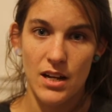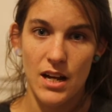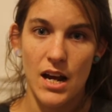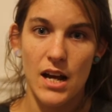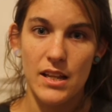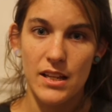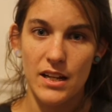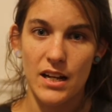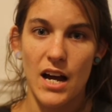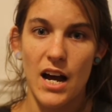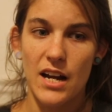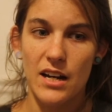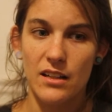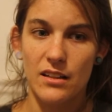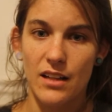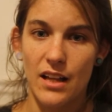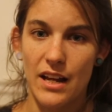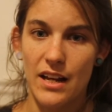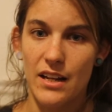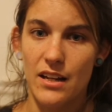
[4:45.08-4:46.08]
And then kind of
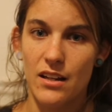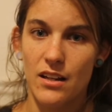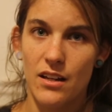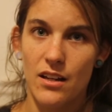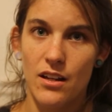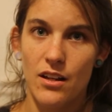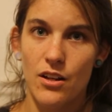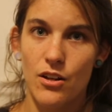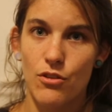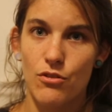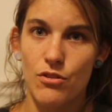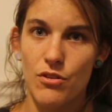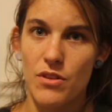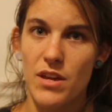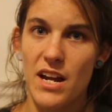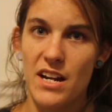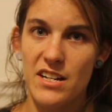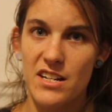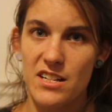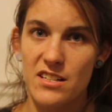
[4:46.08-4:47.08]
like throw
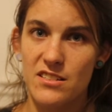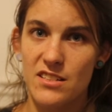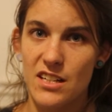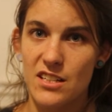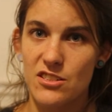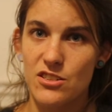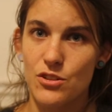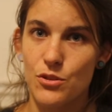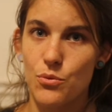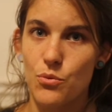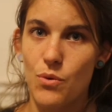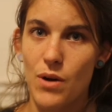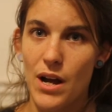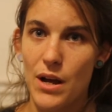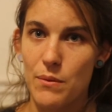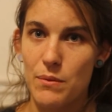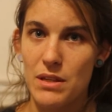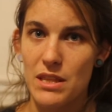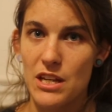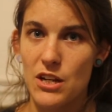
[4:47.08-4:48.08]
the ideas as to
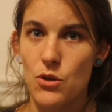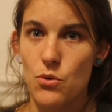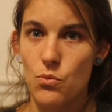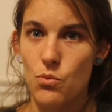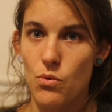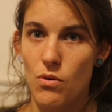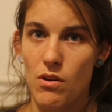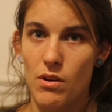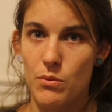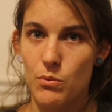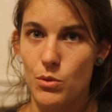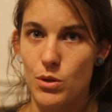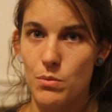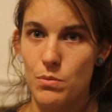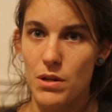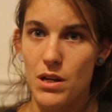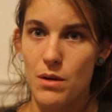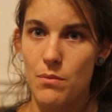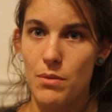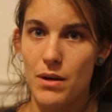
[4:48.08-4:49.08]
why we think one would
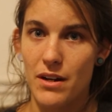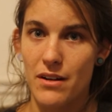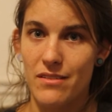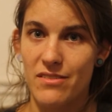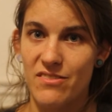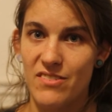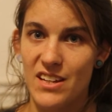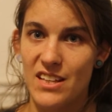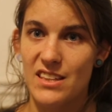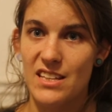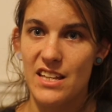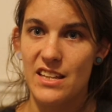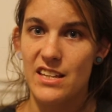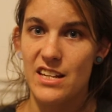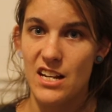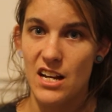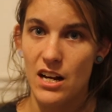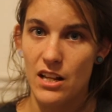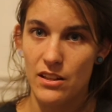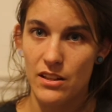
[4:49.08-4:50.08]
be a better fit than
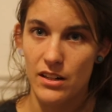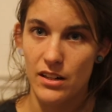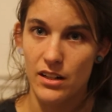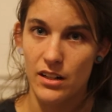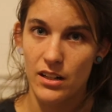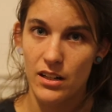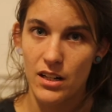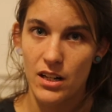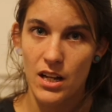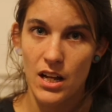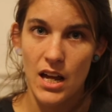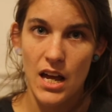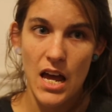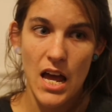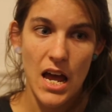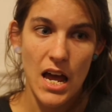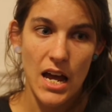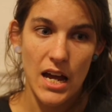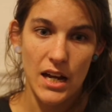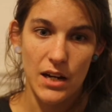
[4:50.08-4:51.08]
the other.
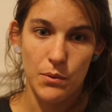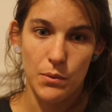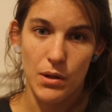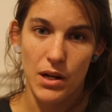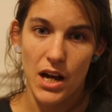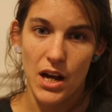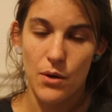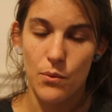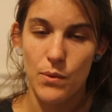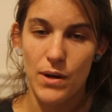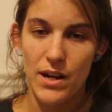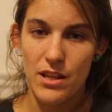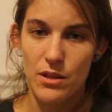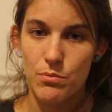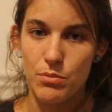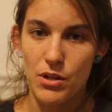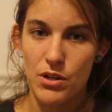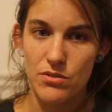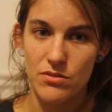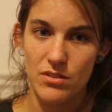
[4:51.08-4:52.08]
And we kind of weigh the
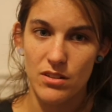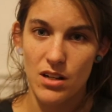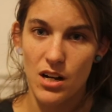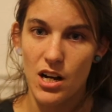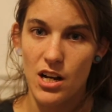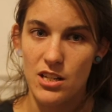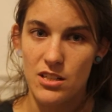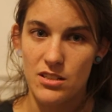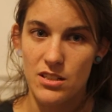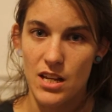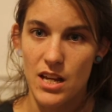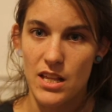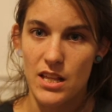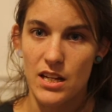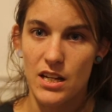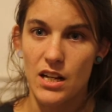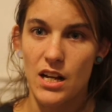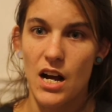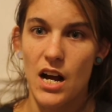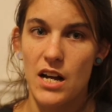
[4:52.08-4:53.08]
pros and cons and
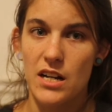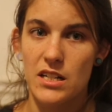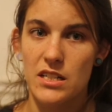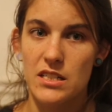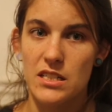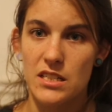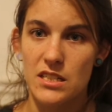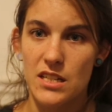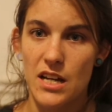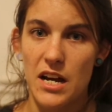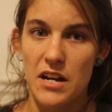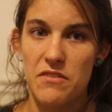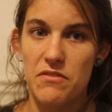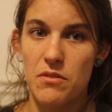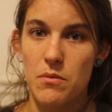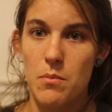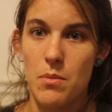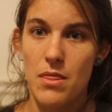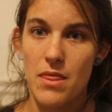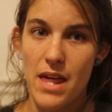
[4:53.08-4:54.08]
then kind of decide
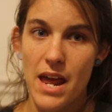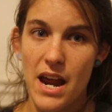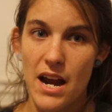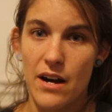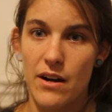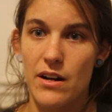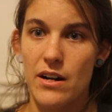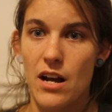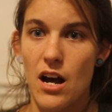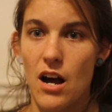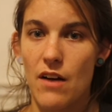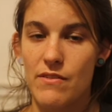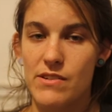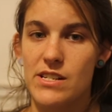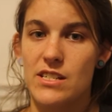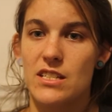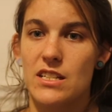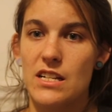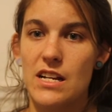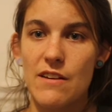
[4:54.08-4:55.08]
from there. And
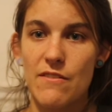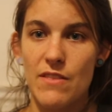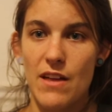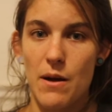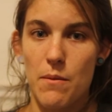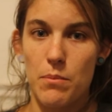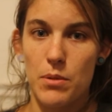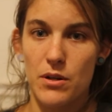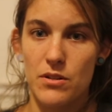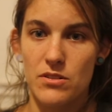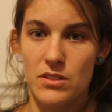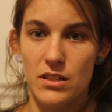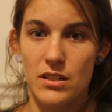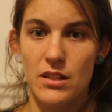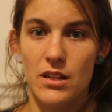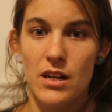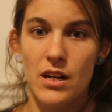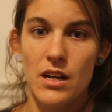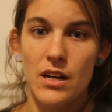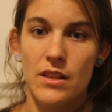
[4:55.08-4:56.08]
obviously if that person
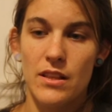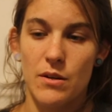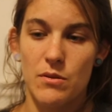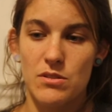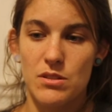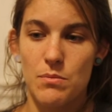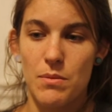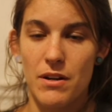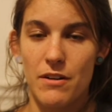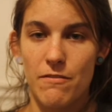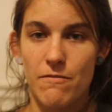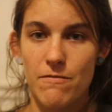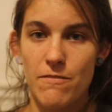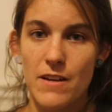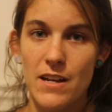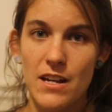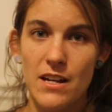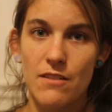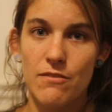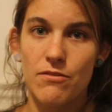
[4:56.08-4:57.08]
that was a better
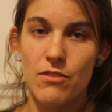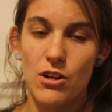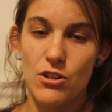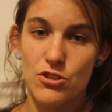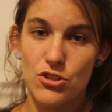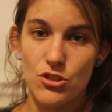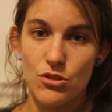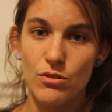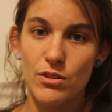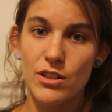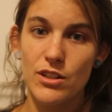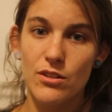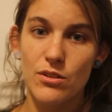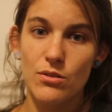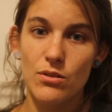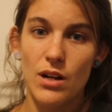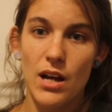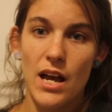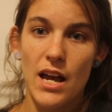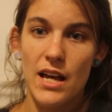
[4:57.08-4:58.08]
fit falls
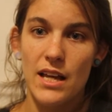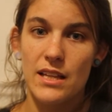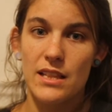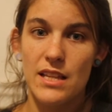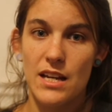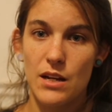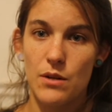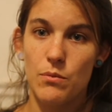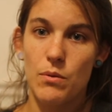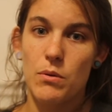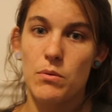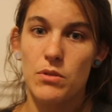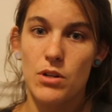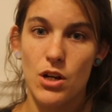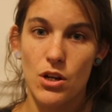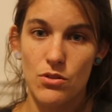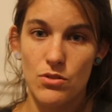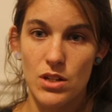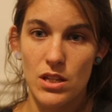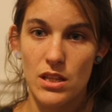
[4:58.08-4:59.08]
through, then we would
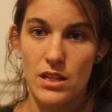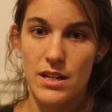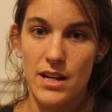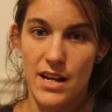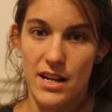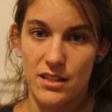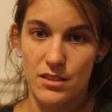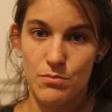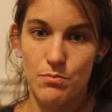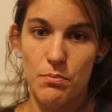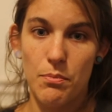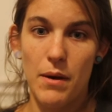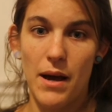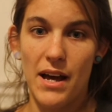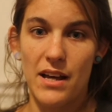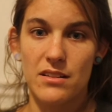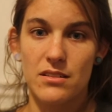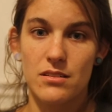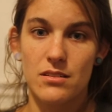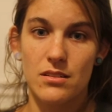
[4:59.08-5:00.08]
go to the next
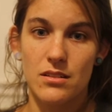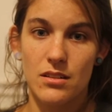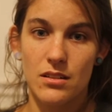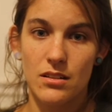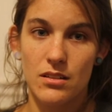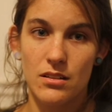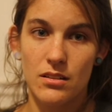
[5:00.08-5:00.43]
best